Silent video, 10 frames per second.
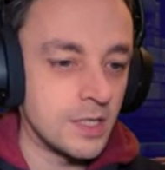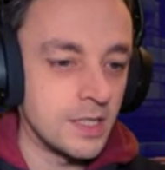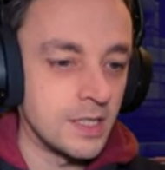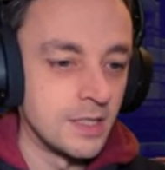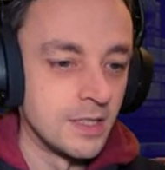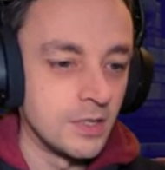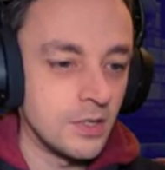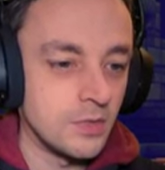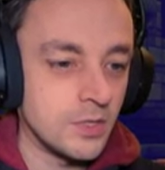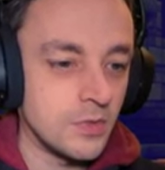Uh,
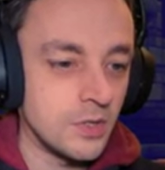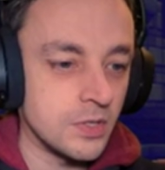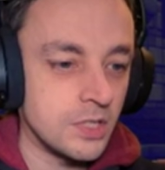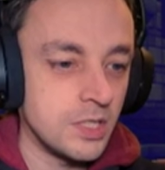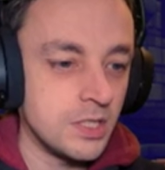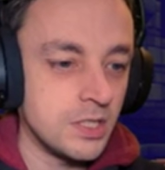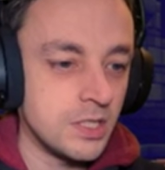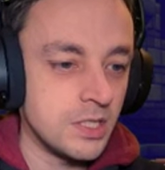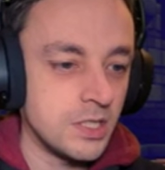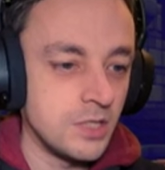Goldilocks, didn't